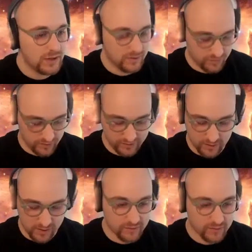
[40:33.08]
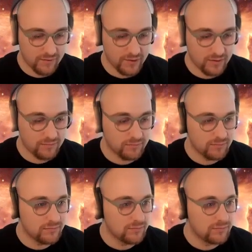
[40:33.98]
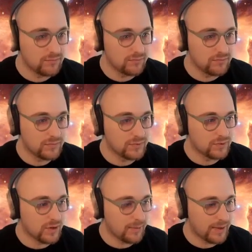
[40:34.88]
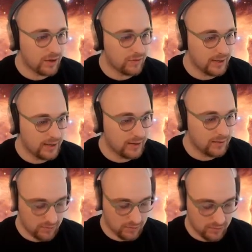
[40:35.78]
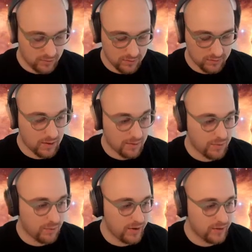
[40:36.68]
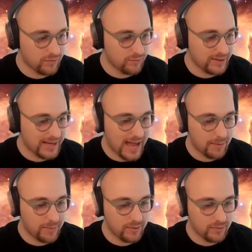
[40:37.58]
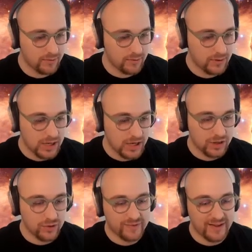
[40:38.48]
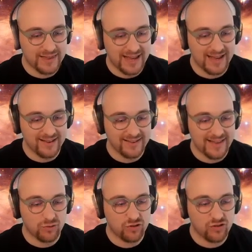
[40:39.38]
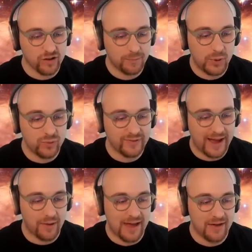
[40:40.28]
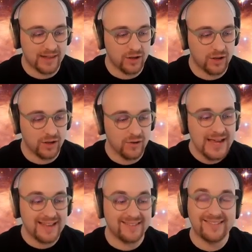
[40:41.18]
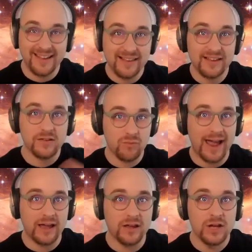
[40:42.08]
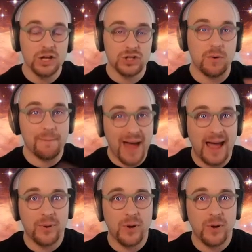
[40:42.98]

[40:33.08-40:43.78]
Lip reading: Restart the server. Back over here, let's type the word recap. And you'll see that it has now just pulled out that value. It still is an array, so a map